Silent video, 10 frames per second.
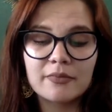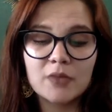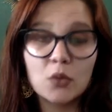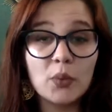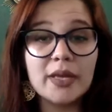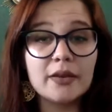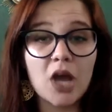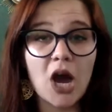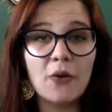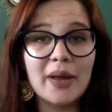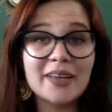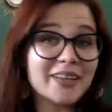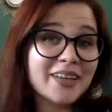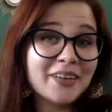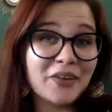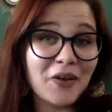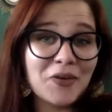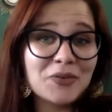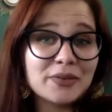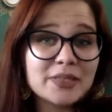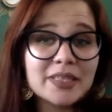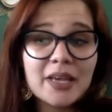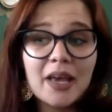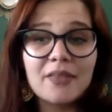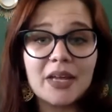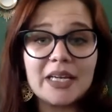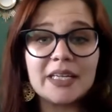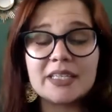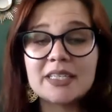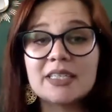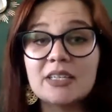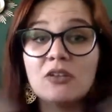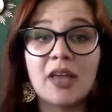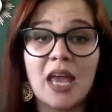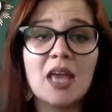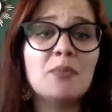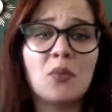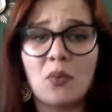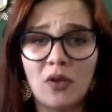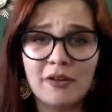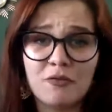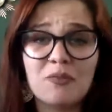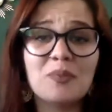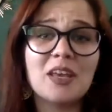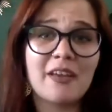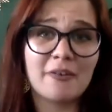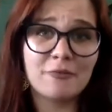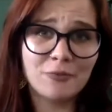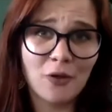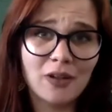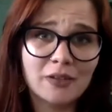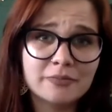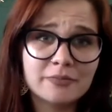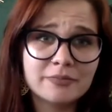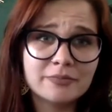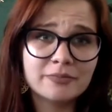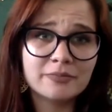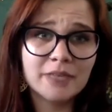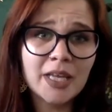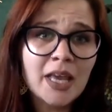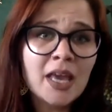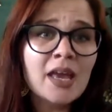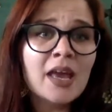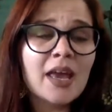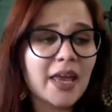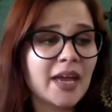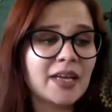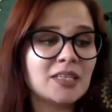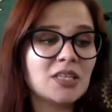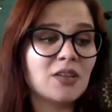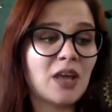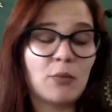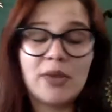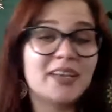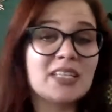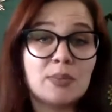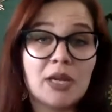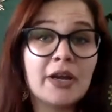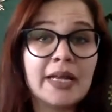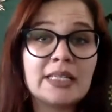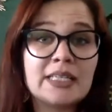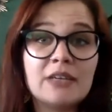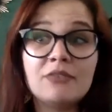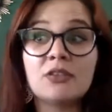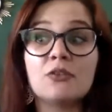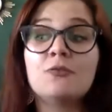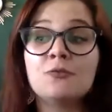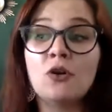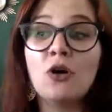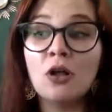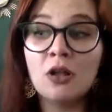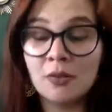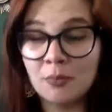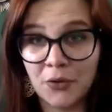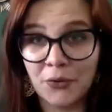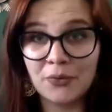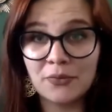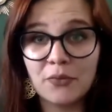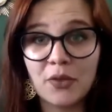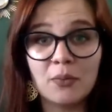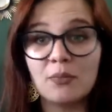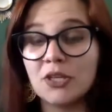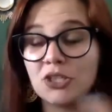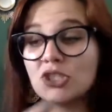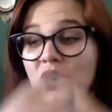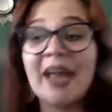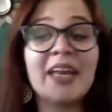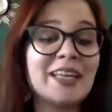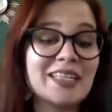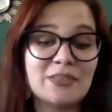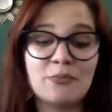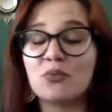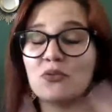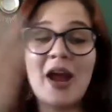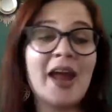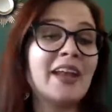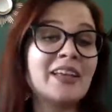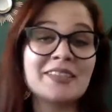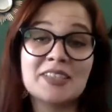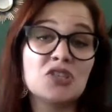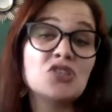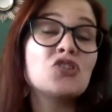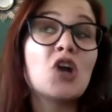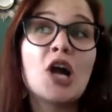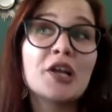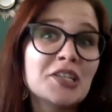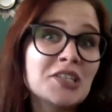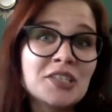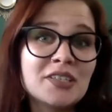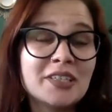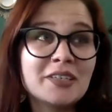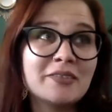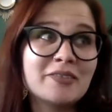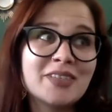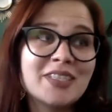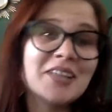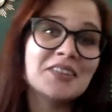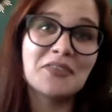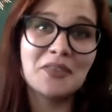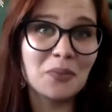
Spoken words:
we know, and it knows, that it is still capable of being full. And that we experience even the full moon, the shiniest, brightest, strongest sense of the